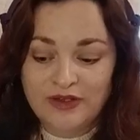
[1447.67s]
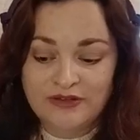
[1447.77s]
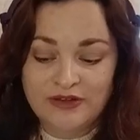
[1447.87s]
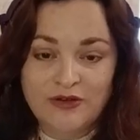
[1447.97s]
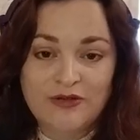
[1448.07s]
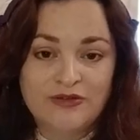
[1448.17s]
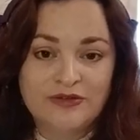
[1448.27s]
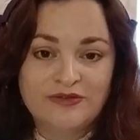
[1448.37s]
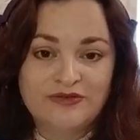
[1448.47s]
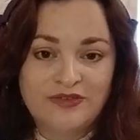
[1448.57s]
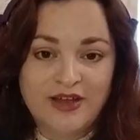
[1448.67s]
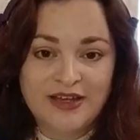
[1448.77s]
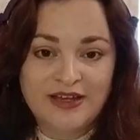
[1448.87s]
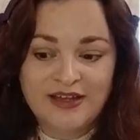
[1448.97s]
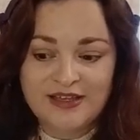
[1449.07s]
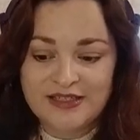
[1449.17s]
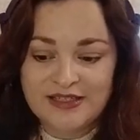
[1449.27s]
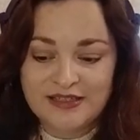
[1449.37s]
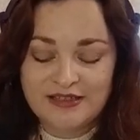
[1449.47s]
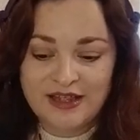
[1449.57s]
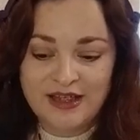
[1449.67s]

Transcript: their own finite,